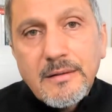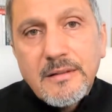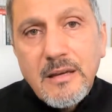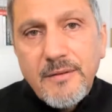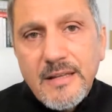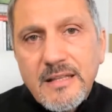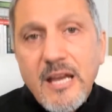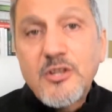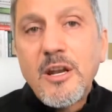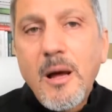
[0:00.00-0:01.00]
TV
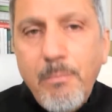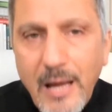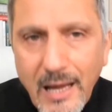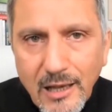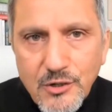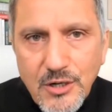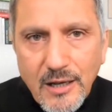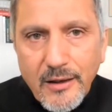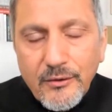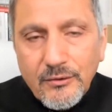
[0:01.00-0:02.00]
station
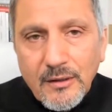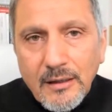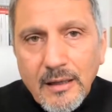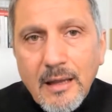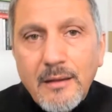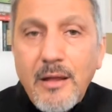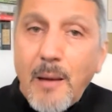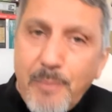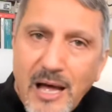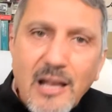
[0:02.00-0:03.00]
apologized. The
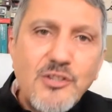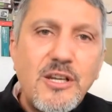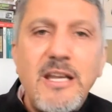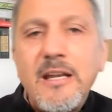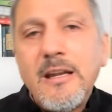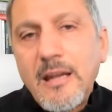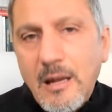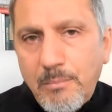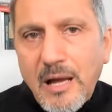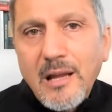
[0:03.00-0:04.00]
apology needed an
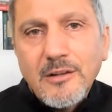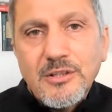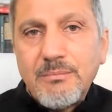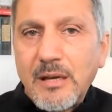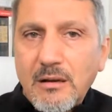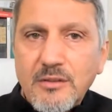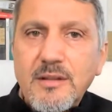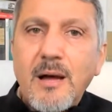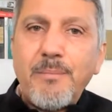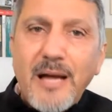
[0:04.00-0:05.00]
apology, because
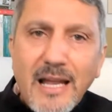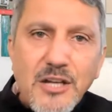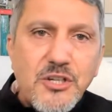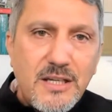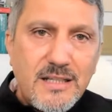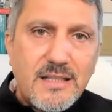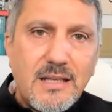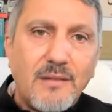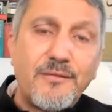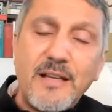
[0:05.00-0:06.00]
the apology
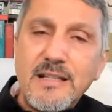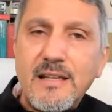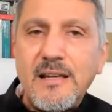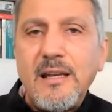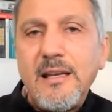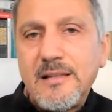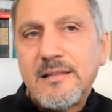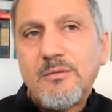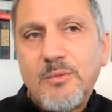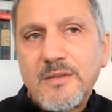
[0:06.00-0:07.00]
itself
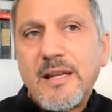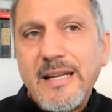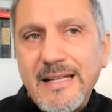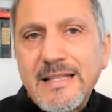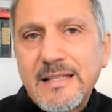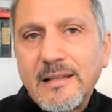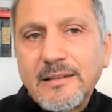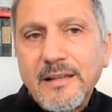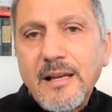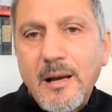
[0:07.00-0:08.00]
was an
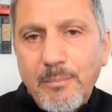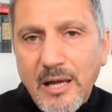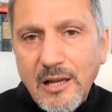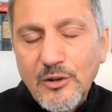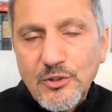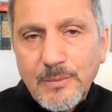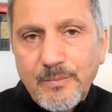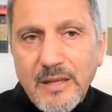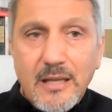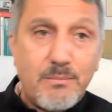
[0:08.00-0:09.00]
insulting apology.
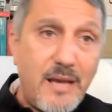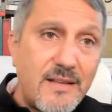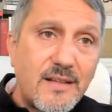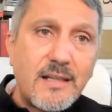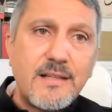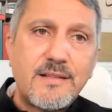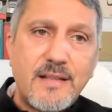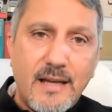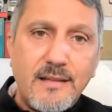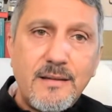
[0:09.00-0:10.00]
It basically
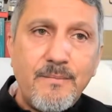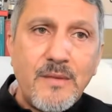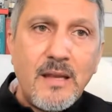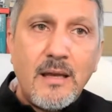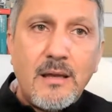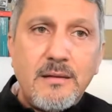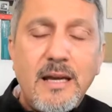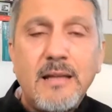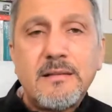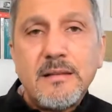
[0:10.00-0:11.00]
said
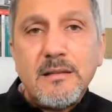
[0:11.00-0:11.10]
that